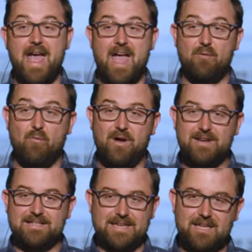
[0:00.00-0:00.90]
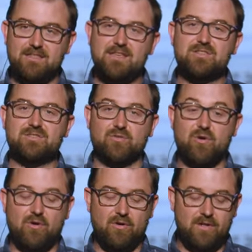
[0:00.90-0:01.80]
And what is in this
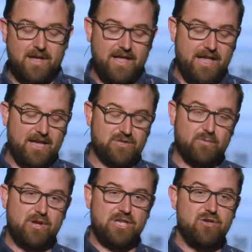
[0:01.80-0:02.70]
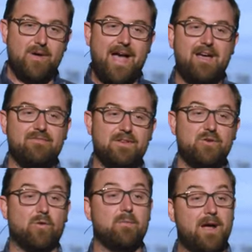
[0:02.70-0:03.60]
scroll is what you have in
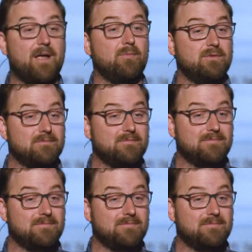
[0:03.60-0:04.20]
your Bible.